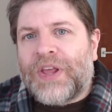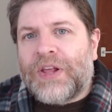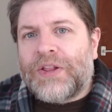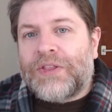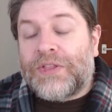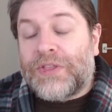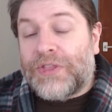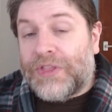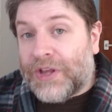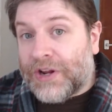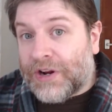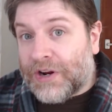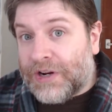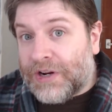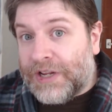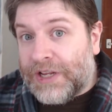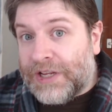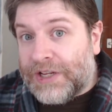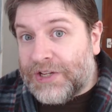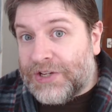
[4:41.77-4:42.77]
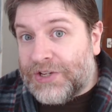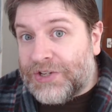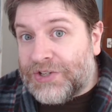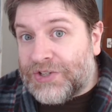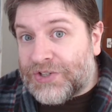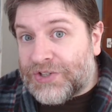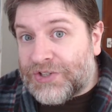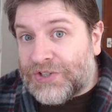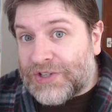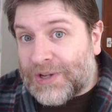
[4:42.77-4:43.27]
there is
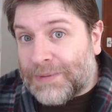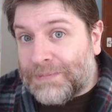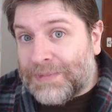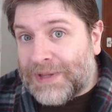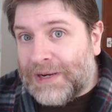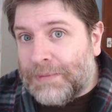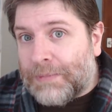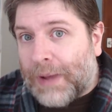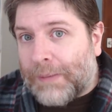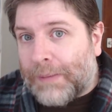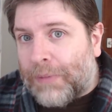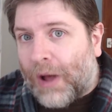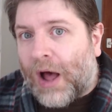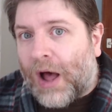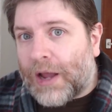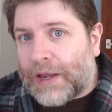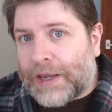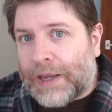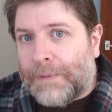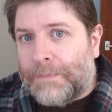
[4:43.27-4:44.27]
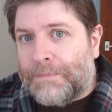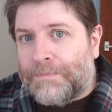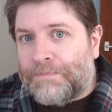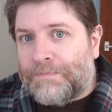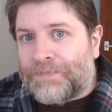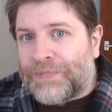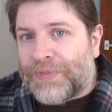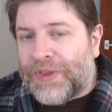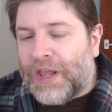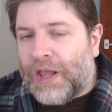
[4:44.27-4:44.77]
something in my pocket.
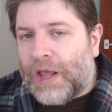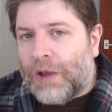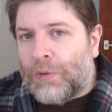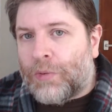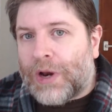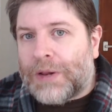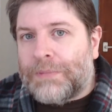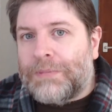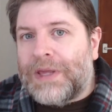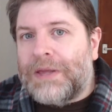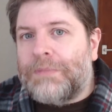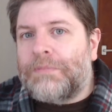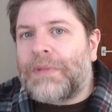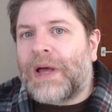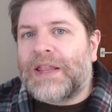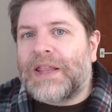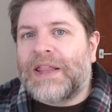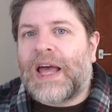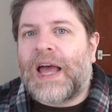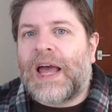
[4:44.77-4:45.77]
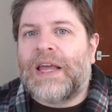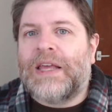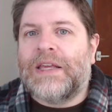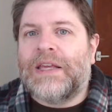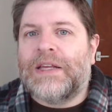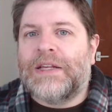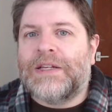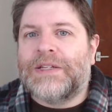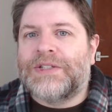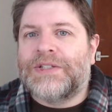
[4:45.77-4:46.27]
And what I mean by that
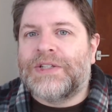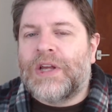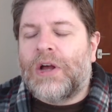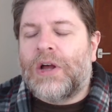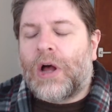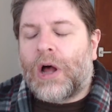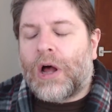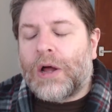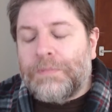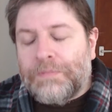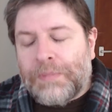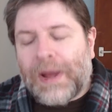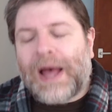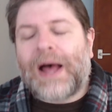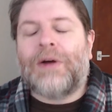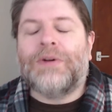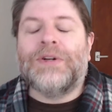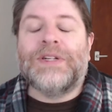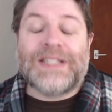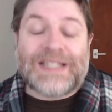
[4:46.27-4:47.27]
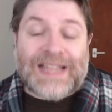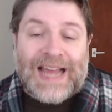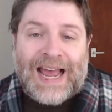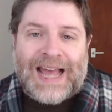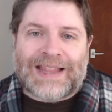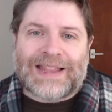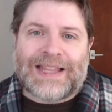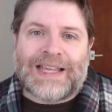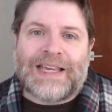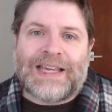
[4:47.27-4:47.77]
is Unbound,
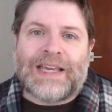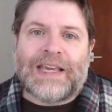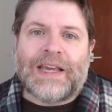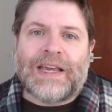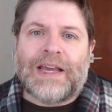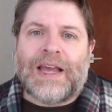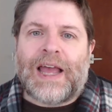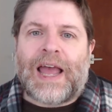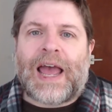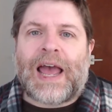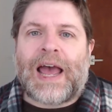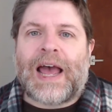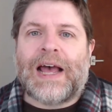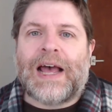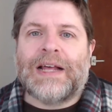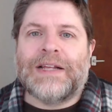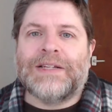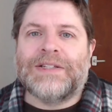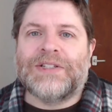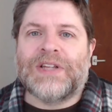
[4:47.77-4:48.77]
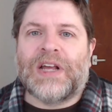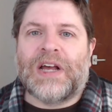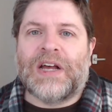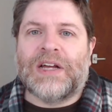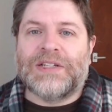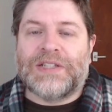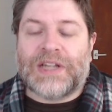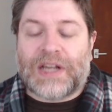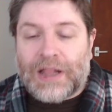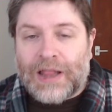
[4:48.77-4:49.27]
sadly, has
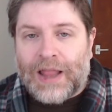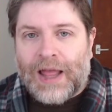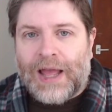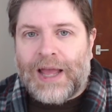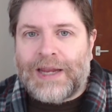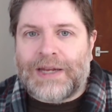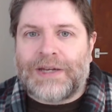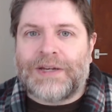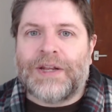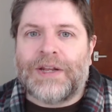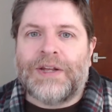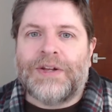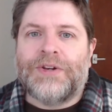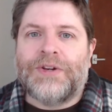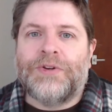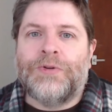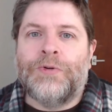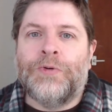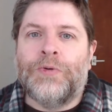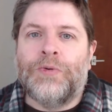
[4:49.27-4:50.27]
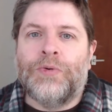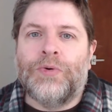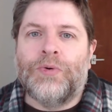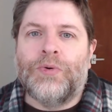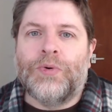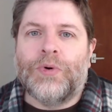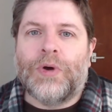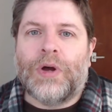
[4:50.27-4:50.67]
declined to